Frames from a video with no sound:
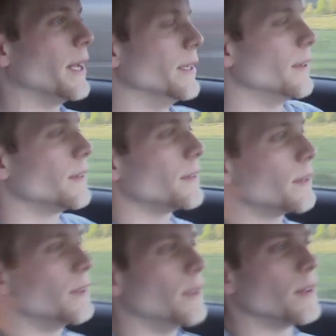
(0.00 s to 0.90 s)
and
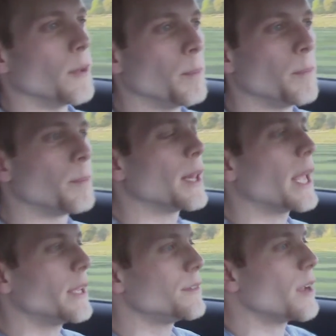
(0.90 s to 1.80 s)
a little
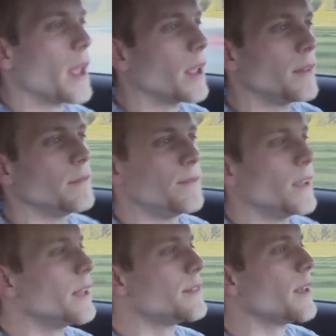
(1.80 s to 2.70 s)
plain Jane
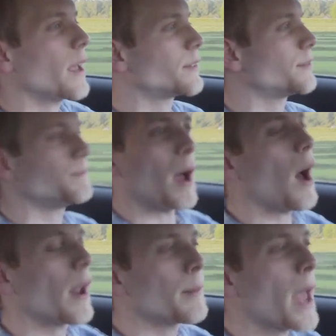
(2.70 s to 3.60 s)
V6
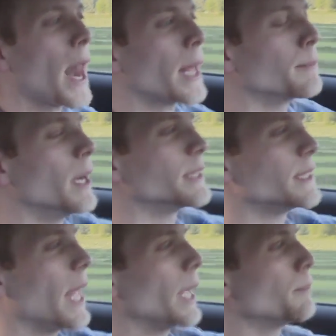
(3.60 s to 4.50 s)
automatic
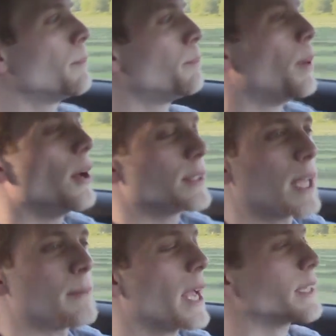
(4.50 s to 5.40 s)
Mustang pulls
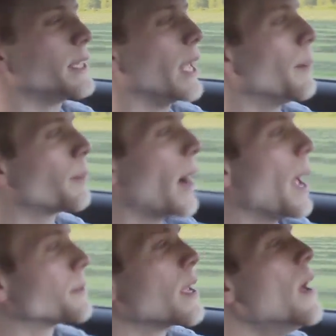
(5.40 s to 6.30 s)
up next to you,
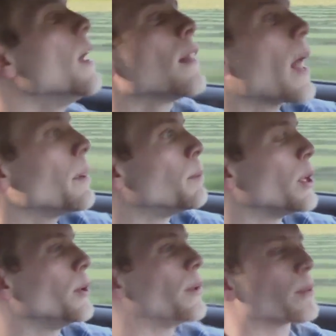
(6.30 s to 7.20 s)
perhaps light
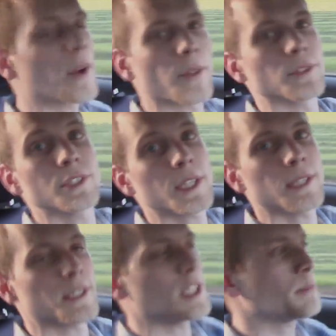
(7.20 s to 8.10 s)
blue with one of those
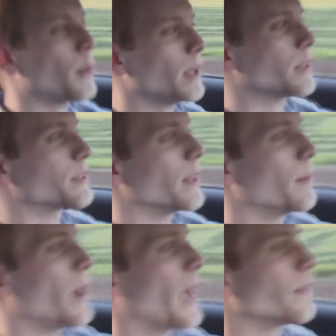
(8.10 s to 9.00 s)
chintzy spoilers on the
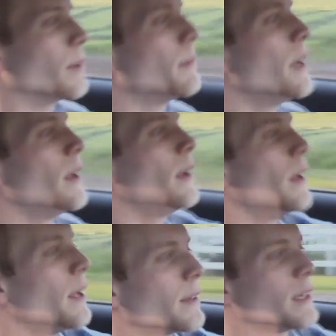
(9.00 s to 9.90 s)
back of them.
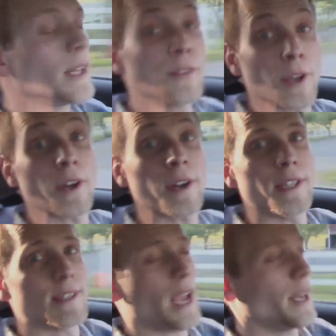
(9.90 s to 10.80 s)
And the little nerd
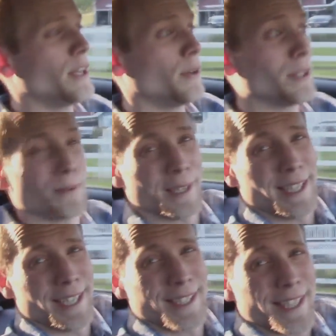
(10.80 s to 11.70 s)
inside, you know, he's
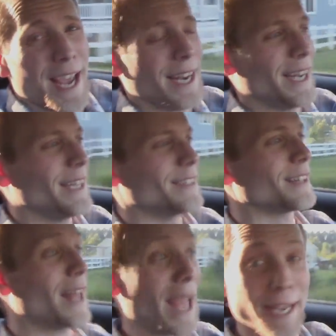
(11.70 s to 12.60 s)
really excited. He's
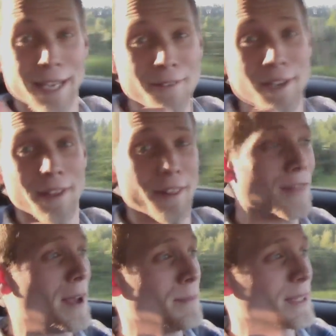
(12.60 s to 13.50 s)
like giving you the
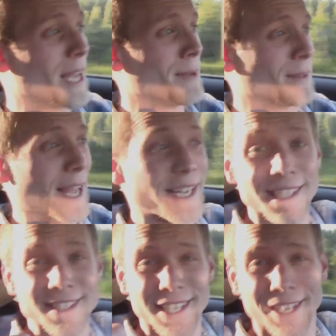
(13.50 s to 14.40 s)
thumbs up, like,
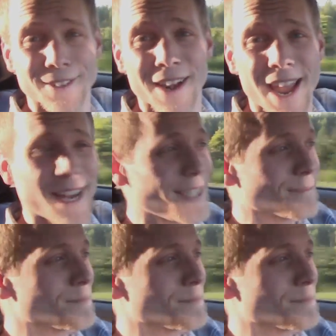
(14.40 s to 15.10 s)
isn't it great?